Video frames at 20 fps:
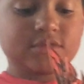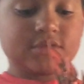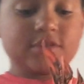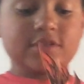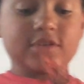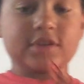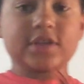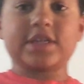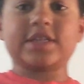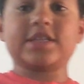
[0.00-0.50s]

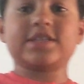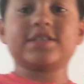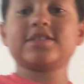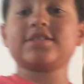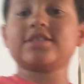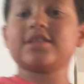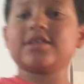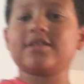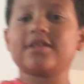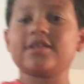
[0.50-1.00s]
do like this
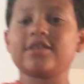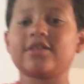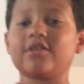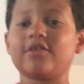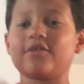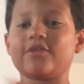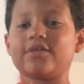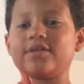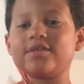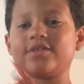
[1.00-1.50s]
it's a it's a
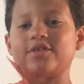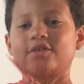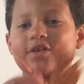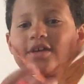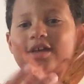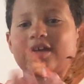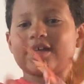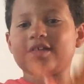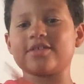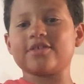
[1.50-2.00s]
little so I
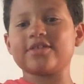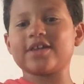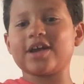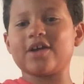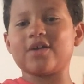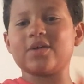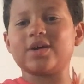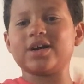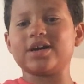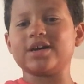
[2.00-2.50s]
guess so
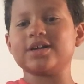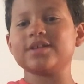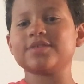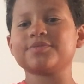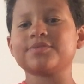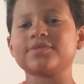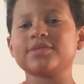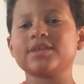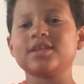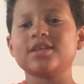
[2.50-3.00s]
now uh
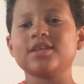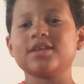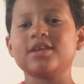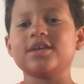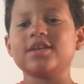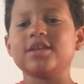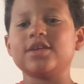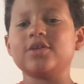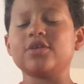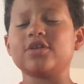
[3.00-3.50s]

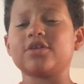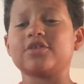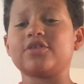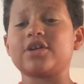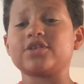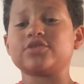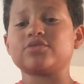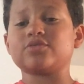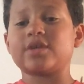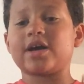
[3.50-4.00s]

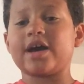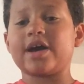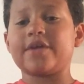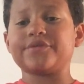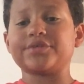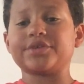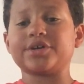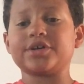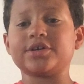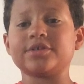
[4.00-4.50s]
Unicrest will have
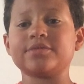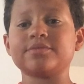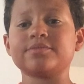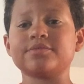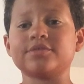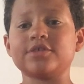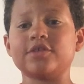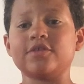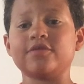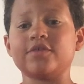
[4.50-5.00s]
a
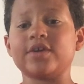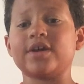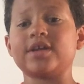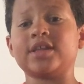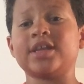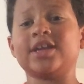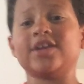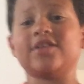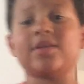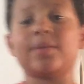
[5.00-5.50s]
new friend
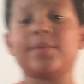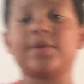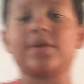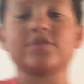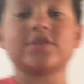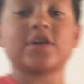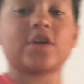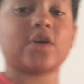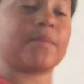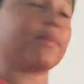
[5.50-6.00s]
here let me go
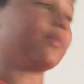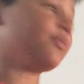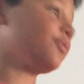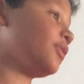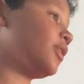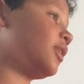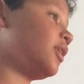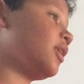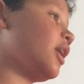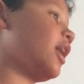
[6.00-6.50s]
tell him
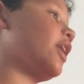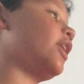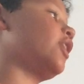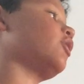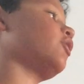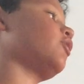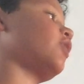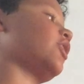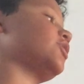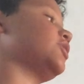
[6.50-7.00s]
hey
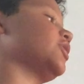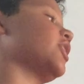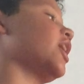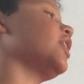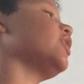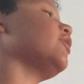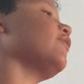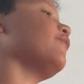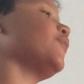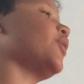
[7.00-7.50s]
Unicrest you got
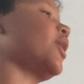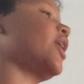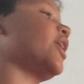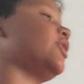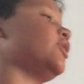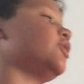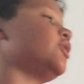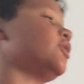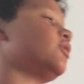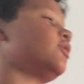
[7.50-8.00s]
a new
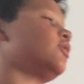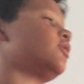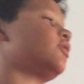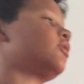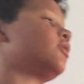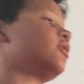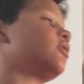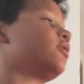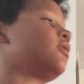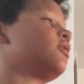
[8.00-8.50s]
friend
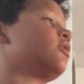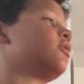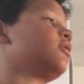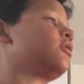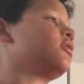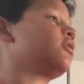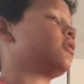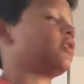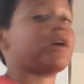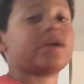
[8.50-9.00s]

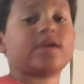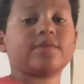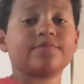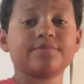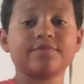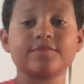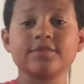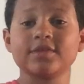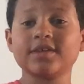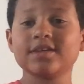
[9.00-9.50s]
all right
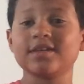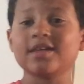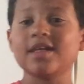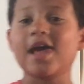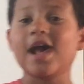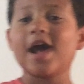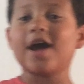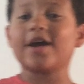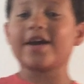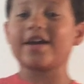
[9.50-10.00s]

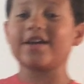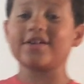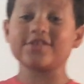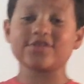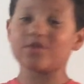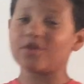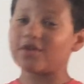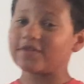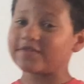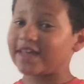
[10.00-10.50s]
okay he's
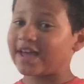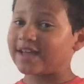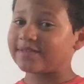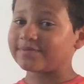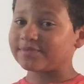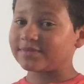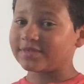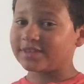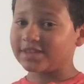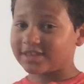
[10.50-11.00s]
cool with that
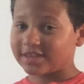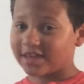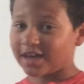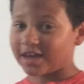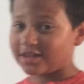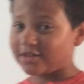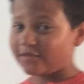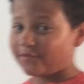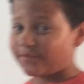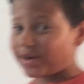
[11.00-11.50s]
he's got
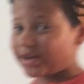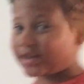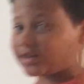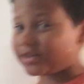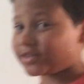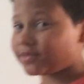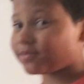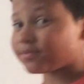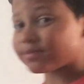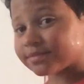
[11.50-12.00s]
a new friend
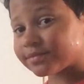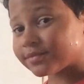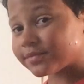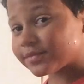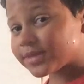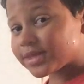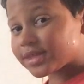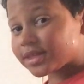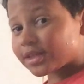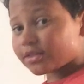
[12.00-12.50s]

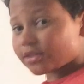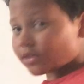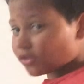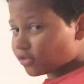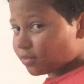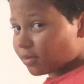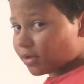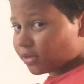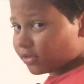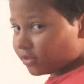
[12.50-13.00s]
little
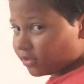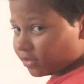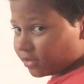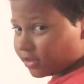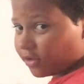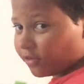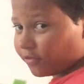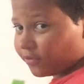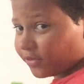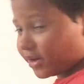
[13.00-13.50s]
small
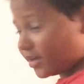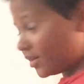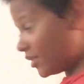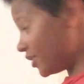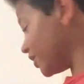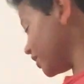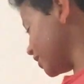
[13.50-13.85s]
little friend